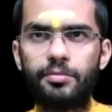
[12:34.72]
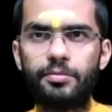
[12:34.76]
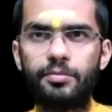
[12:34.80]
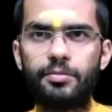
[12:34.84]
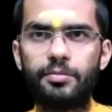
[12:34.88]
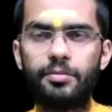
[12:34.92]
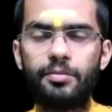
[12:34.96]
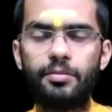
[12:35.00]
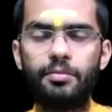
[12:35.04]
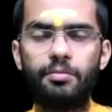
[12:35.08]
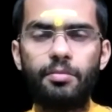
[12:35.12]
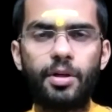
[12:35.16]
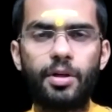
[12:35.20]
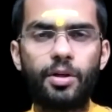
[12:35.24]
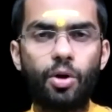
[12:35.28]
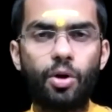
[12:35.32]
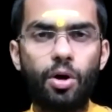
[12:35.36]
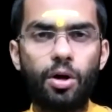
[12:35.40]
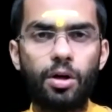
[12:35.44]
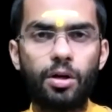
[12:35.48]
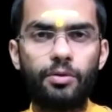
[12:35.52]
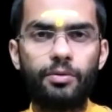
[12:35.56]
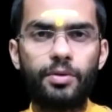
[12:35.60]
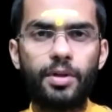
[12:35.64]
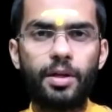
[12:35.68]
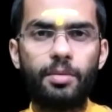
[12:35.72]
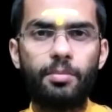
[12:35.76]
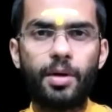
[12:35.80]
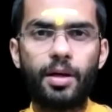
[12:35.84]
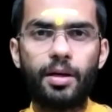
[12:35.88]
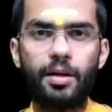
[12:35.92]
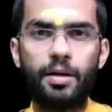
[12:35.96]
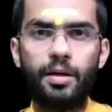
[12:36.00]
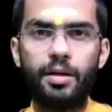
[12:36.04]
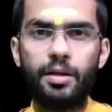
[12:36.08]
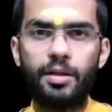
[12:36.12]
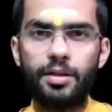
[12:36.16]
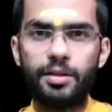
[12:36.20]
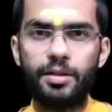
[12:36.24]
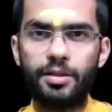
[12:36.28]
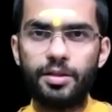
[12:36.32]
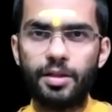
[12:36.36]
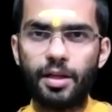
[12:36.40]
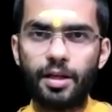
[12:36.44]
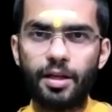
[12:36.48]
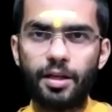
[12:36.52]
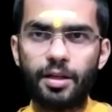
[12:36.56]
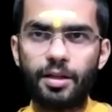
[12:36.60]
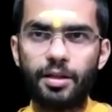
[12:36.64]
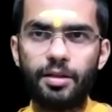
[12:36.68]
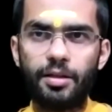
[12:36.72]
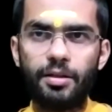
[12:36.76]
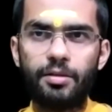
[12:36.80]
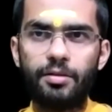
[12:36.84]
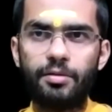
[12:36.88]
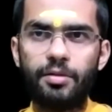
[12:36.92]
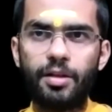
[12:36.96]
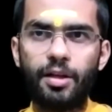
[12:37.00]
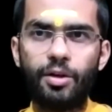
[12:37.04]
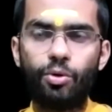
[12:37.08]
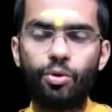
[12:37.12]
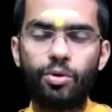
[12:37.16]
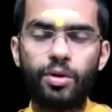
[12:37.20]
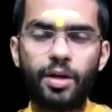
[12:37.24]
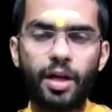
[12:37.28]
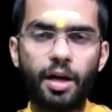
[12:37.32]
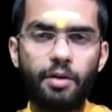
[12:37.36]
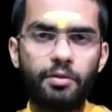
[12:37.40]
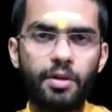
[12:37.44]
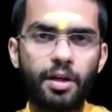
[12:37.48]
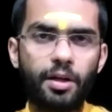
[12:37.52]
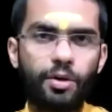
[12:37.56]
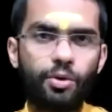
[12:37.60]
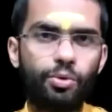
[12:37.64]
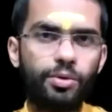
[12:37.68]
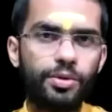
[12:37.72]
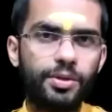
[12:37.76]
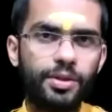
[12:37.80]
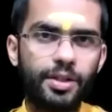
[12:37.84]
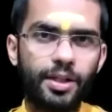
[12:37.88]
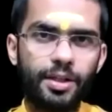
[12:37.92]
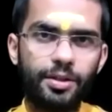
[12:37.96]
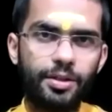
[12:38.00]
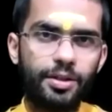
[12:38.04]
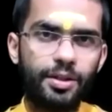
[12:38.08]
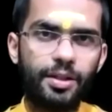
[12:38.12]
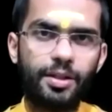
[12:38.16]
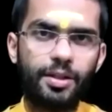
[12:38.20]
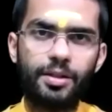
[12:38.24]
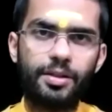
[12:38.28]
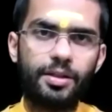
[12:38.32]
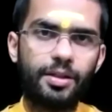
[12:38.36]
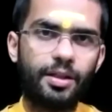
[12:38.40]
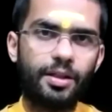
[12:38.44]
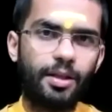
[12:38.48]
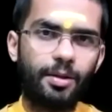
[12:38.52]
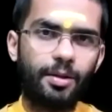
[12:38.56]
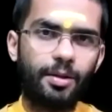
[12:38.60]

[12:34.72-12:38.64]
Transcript: But all of them are jada, they don't have their own sentiency.